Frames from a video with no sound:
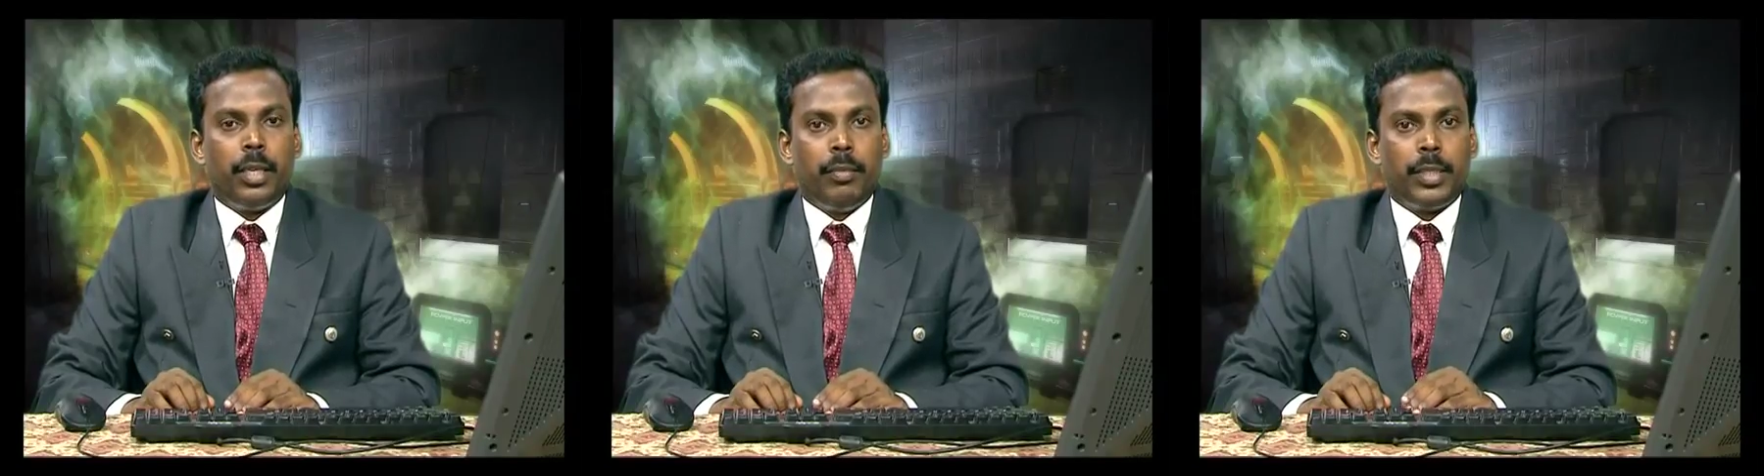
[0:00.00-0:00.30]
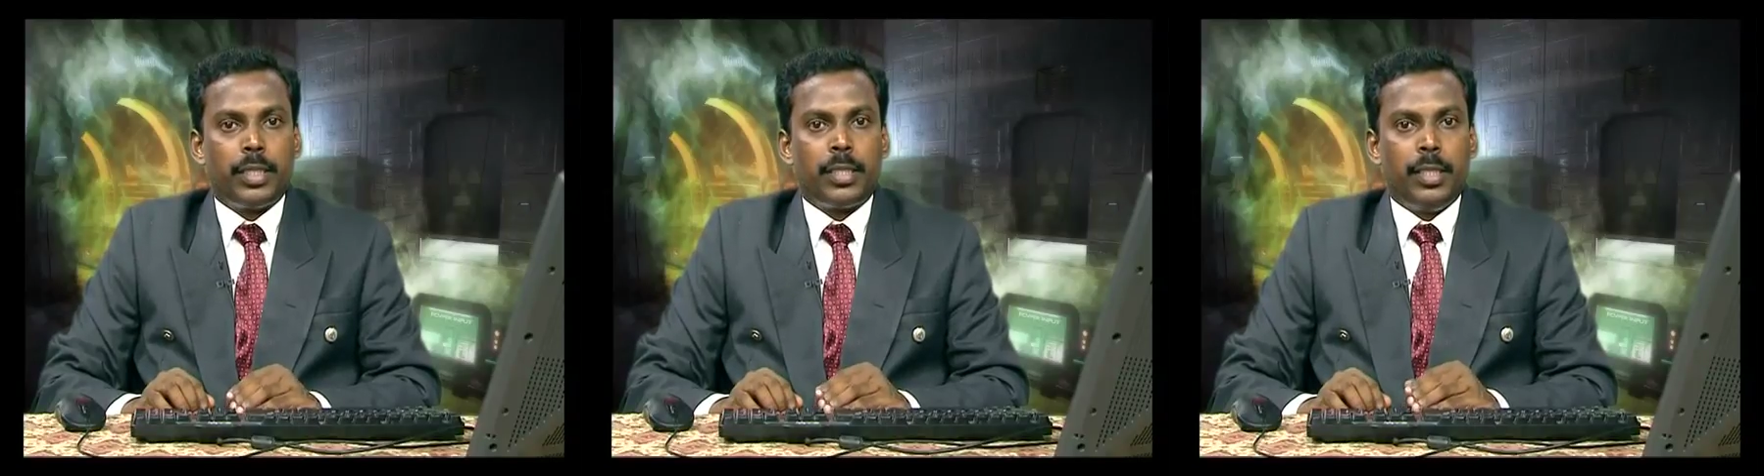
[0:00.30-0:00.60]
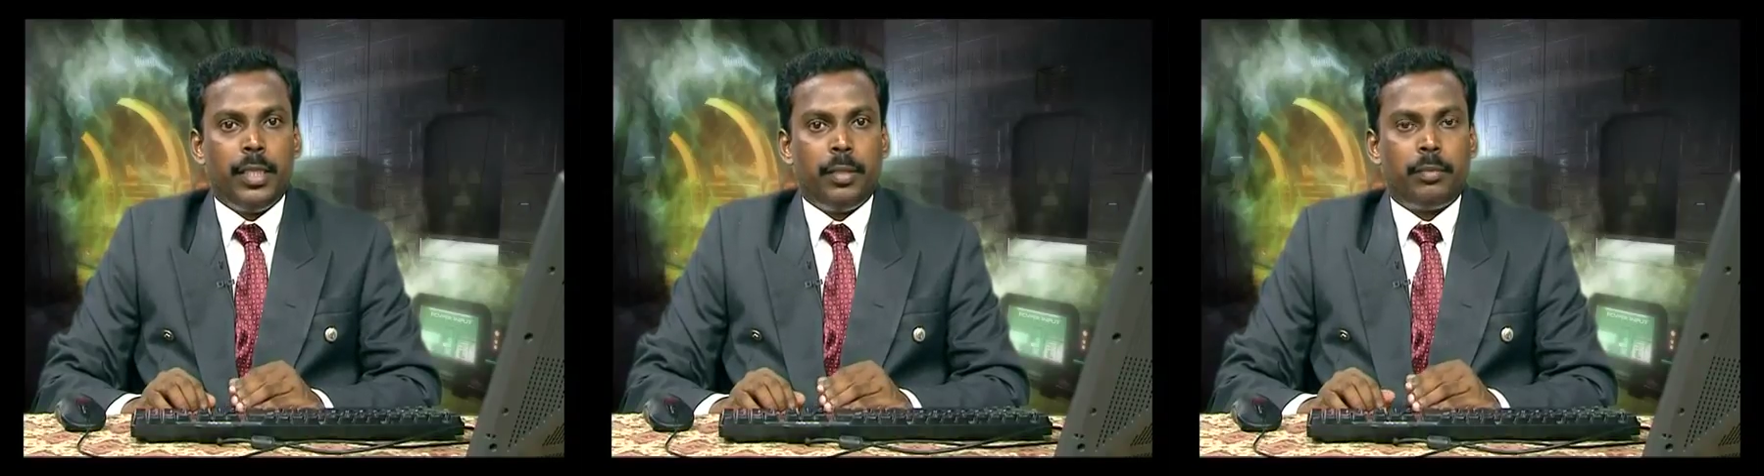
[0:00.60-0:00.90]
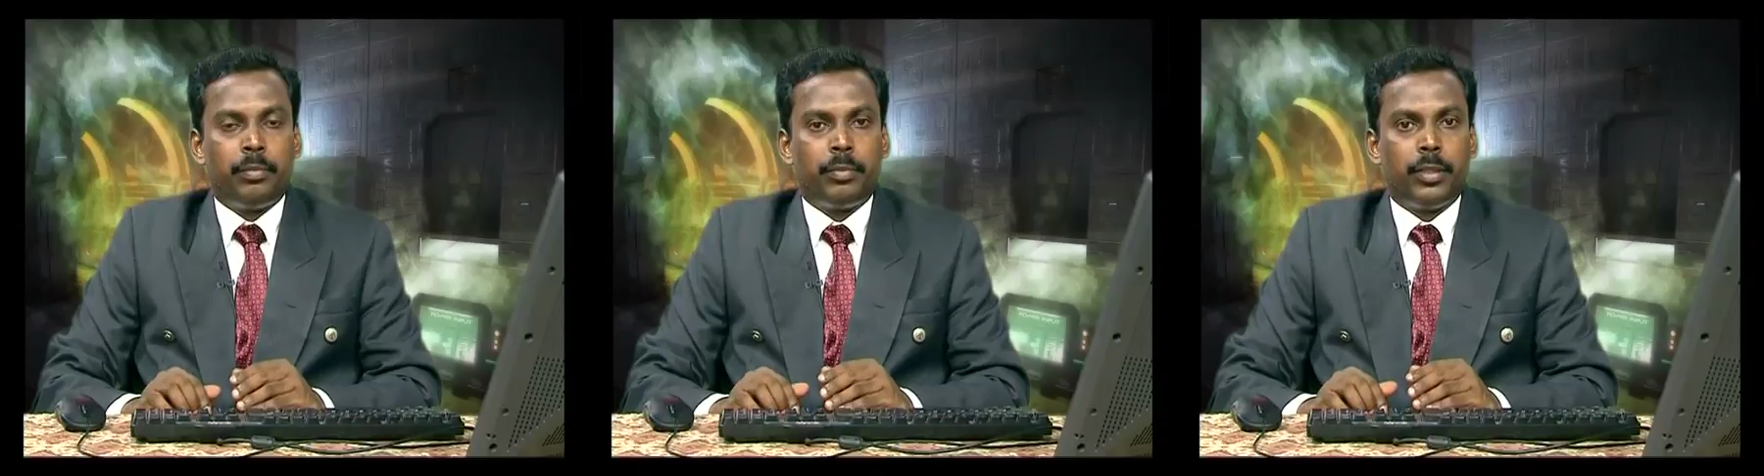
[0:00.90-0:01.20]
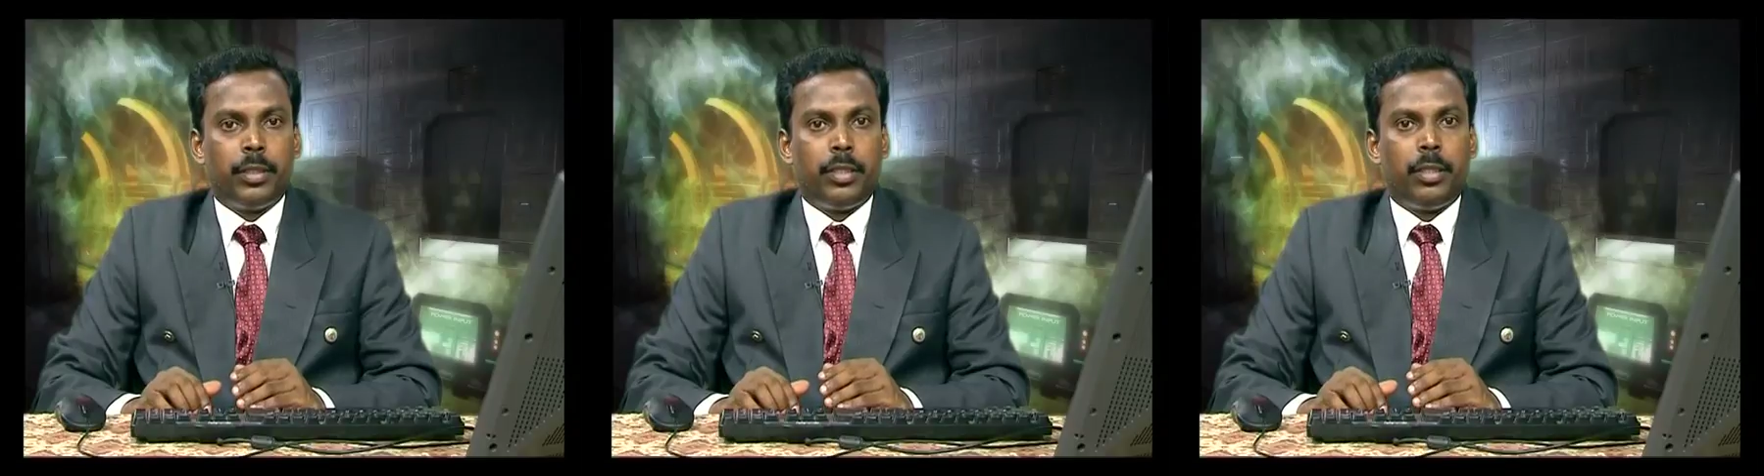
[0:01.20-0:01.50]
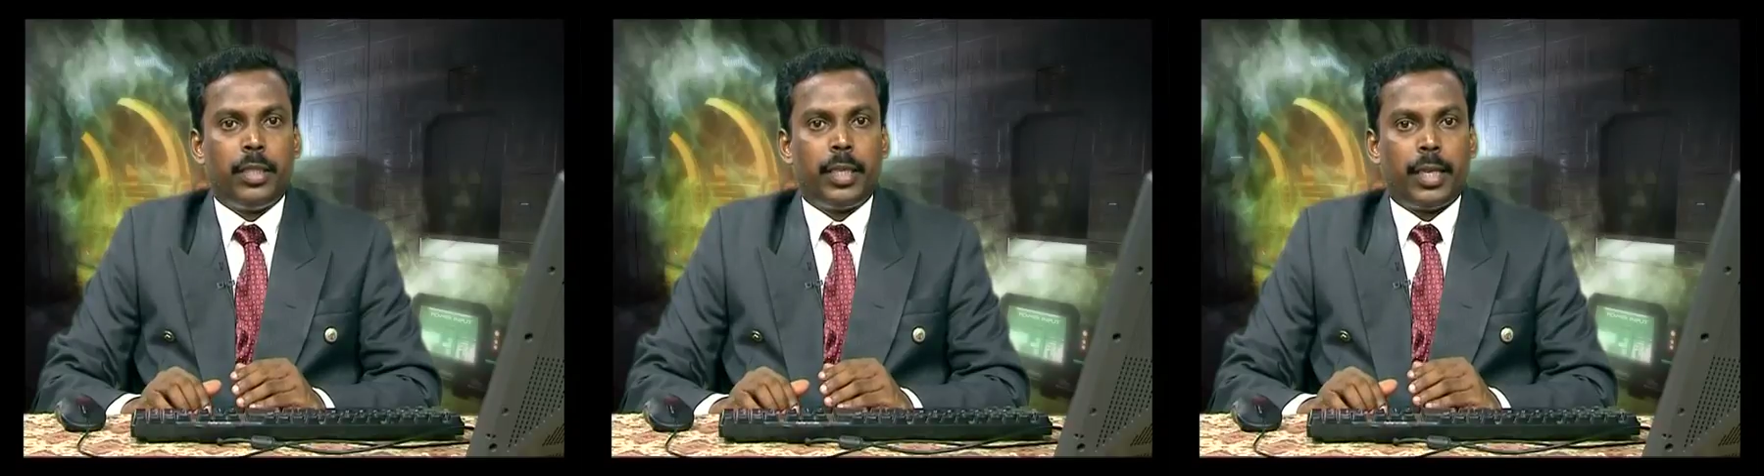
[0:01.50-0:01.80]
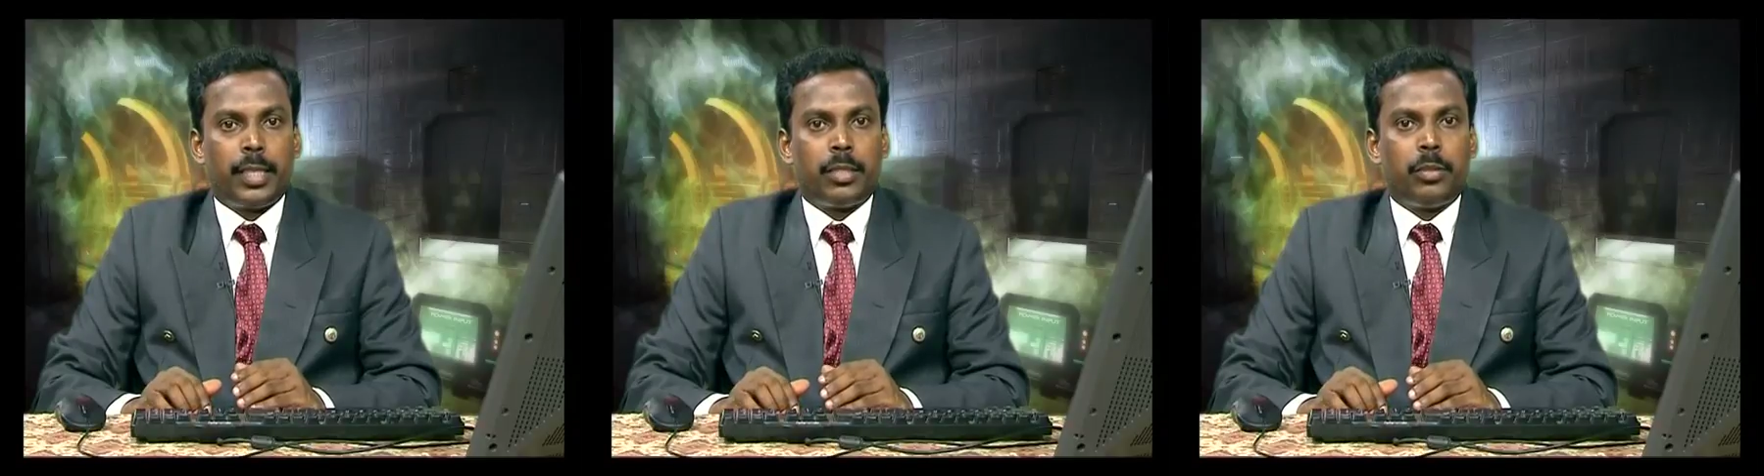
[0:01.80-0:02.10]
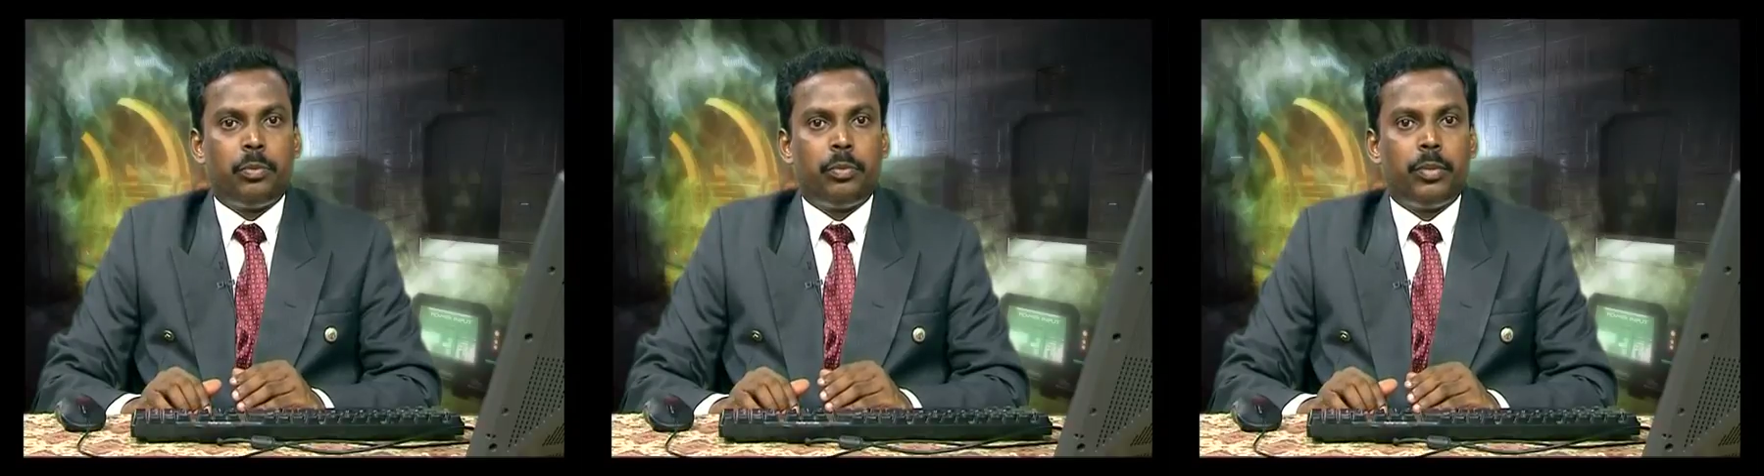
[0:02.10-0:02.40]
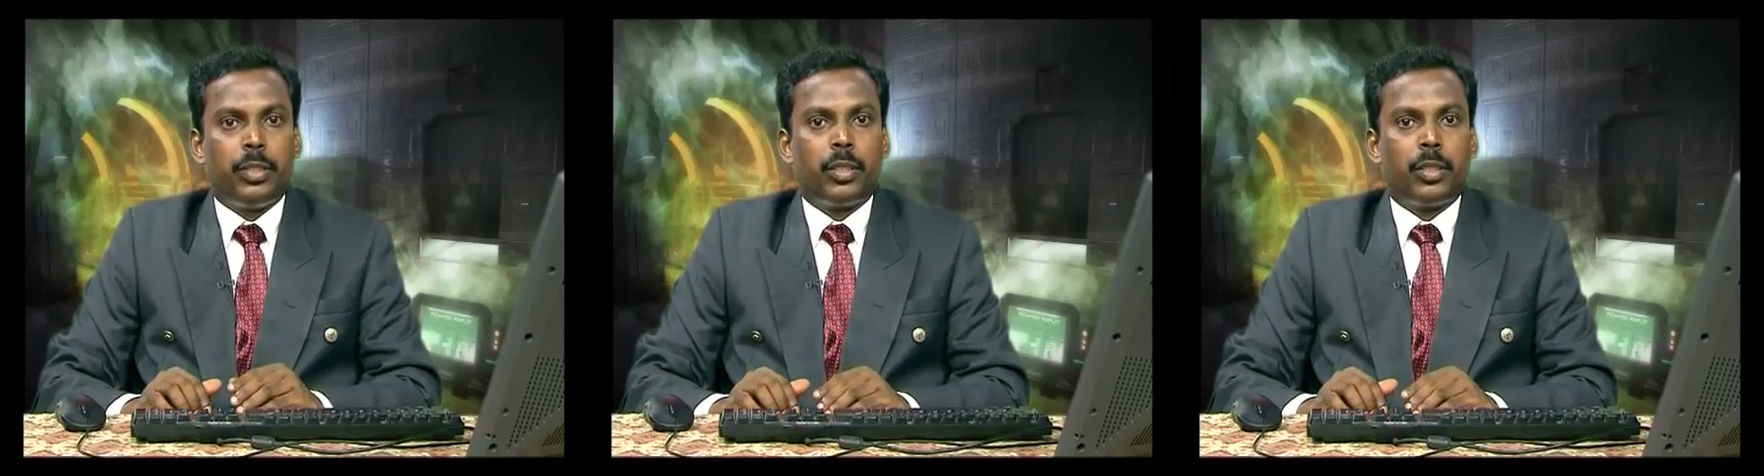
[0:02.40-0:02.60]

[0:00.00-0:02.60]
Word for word: and we shall see the, uh, the classes of